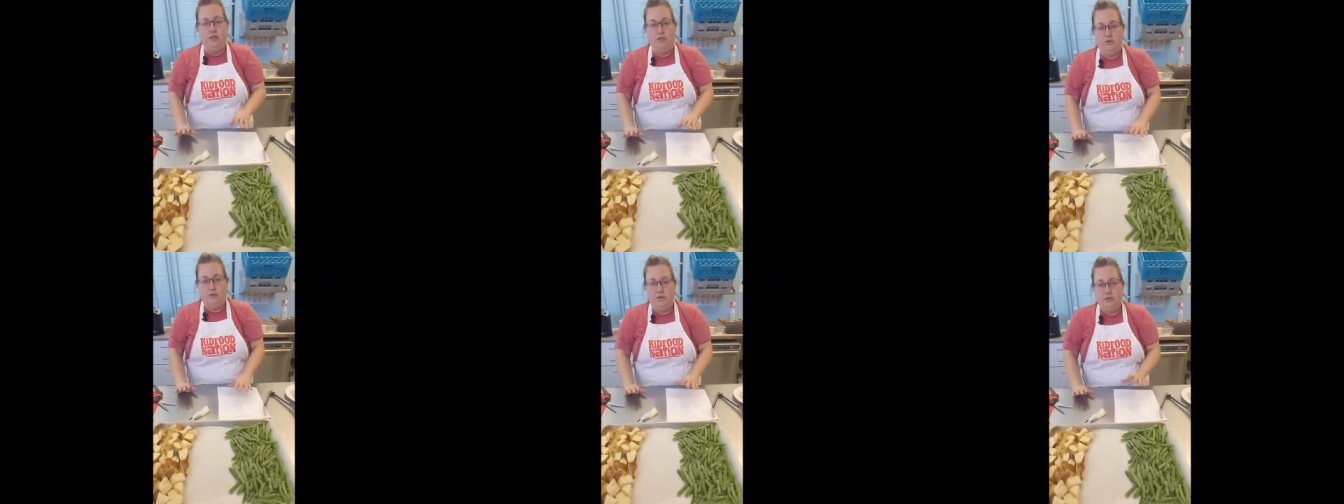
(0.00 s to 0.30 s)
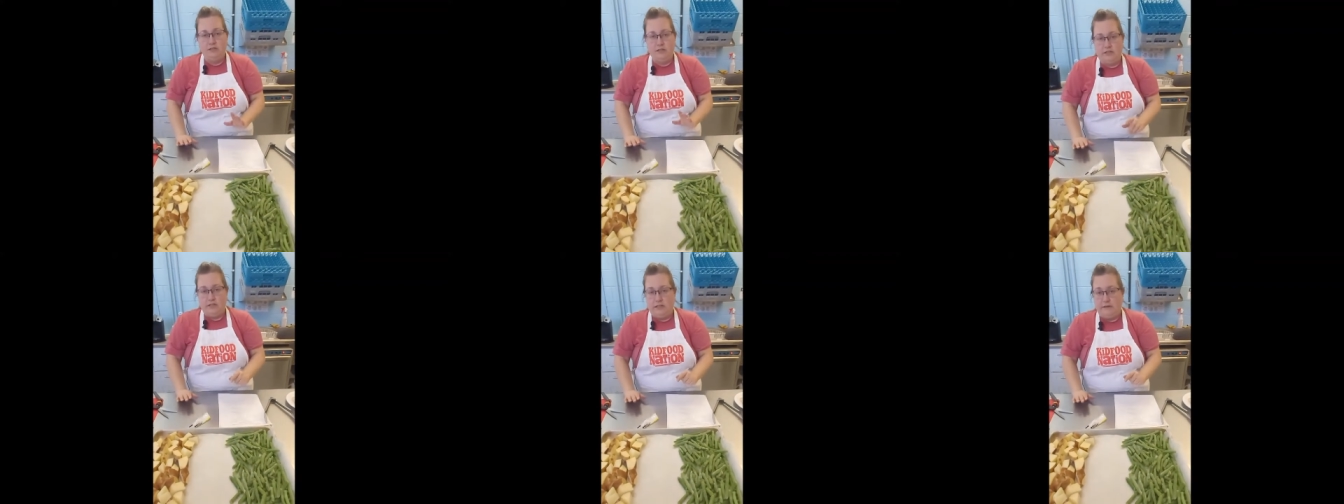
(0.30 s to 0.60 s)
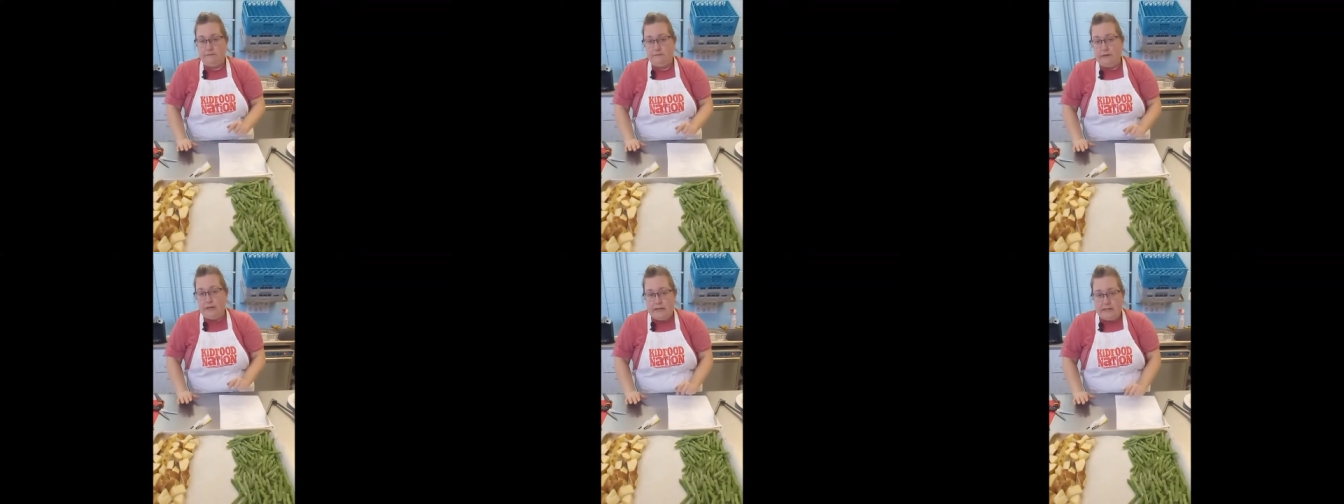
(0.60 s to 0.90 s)
do this, I
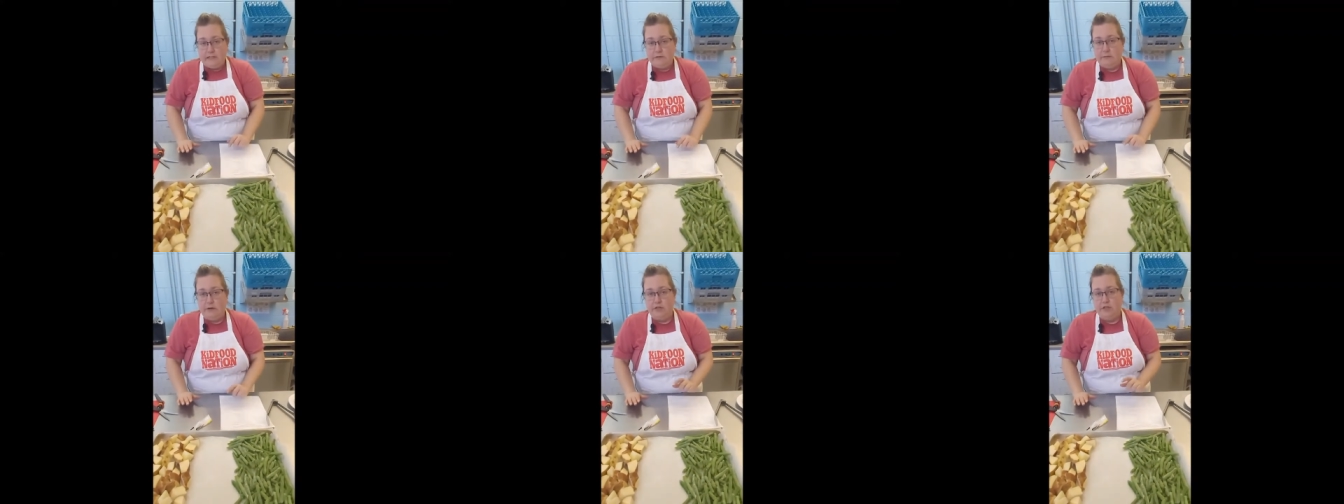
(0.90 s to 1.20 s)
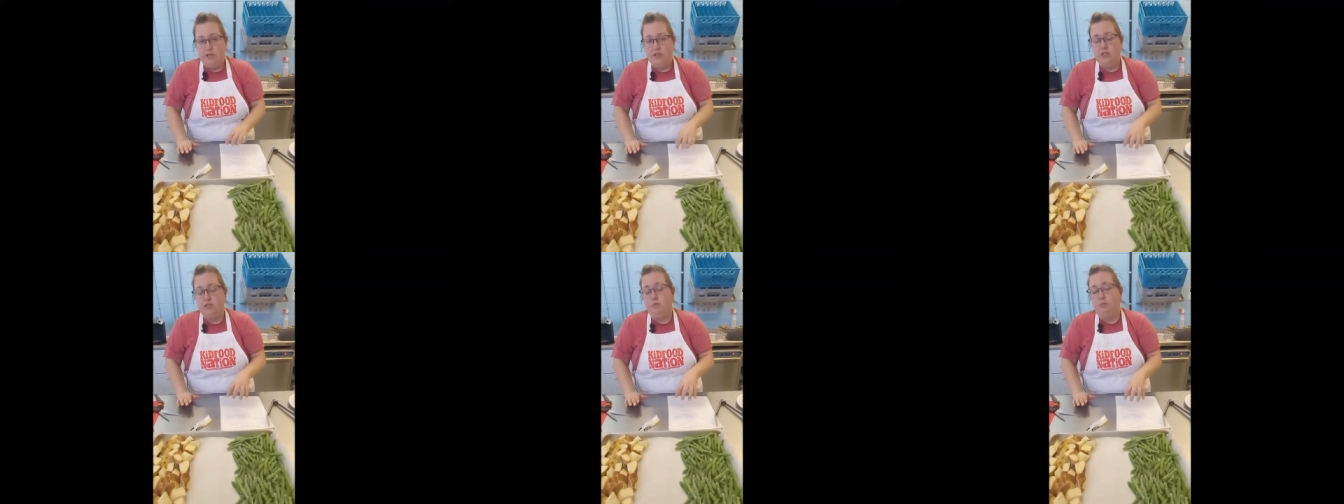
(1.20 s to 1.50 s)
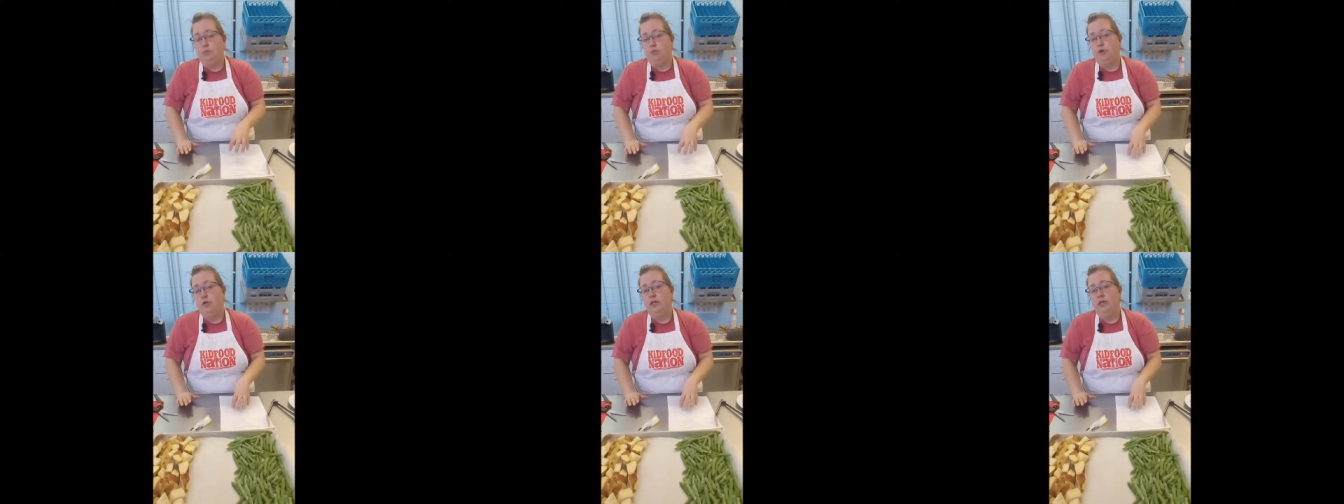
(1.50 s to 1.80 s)
did forget to mention to
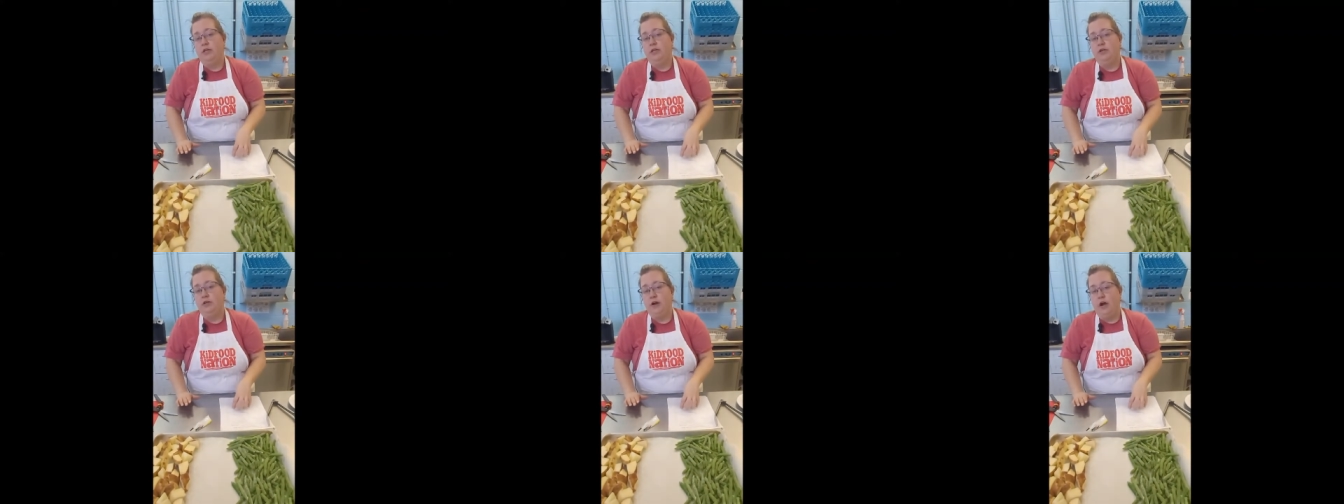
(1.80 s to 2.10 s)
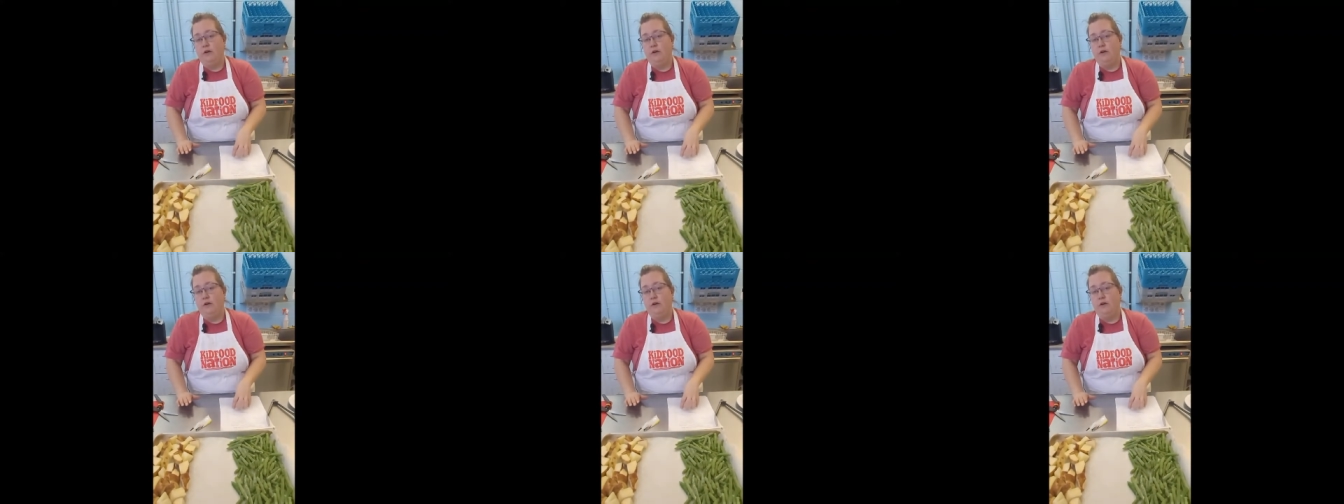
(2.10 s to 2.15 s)
preheat your